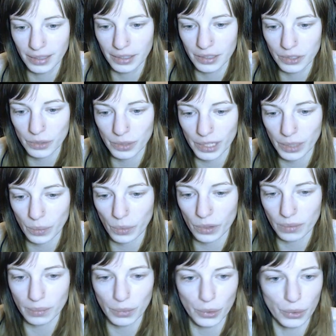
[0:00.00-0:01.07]
So we need
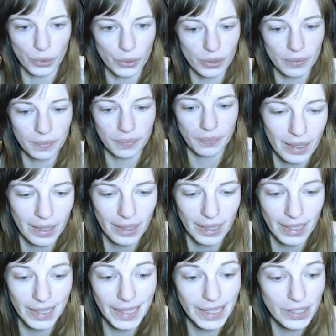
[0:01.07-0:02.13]
one more.
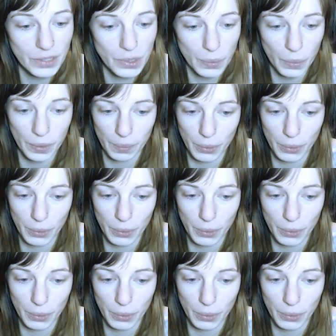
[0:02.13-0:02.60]
At least one